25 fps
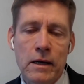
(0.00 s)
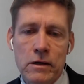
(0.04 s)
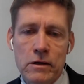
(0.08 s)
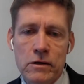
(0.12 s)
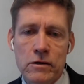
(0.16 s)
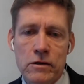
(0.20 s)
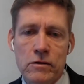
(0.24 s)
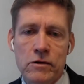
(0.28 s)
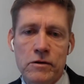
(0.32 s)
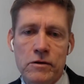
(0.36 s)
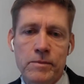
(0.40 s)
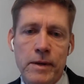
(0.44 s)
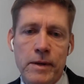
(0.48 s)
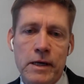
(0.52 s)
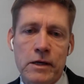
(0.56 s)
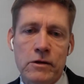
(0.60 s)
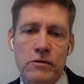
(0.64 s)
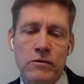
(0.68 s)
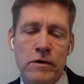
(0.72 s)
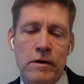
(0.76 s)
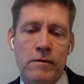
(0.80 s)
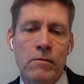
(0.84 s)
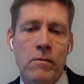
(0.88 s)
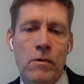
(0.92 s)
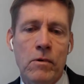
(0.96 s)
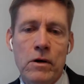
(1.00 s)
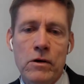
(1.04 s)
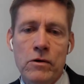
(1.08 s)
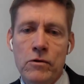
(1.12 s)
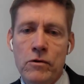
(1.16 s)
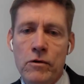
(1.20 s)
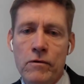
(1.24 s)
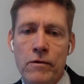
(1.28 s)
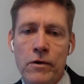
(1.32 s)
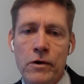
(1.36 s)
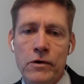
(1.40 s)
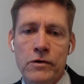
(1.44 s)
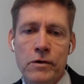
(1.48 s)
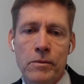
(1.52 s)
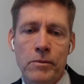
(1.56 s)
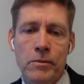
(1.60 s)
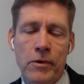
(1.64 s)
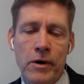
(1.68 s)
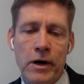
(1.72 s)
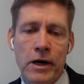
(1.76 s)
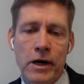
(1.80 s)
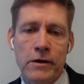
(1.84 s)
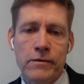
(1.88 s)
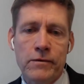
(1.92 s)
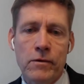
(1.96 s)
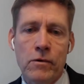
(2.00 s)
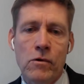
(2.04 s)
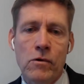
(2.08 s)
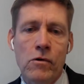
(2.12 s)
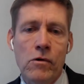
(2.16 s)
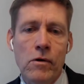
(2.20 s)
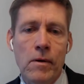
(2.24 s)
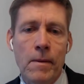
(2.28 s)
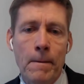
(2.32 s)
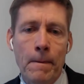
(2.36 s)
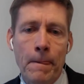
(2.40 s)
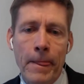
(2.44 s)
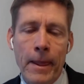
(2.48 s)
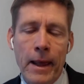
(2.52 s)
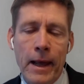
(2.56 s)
So it's better to have one universal price for all,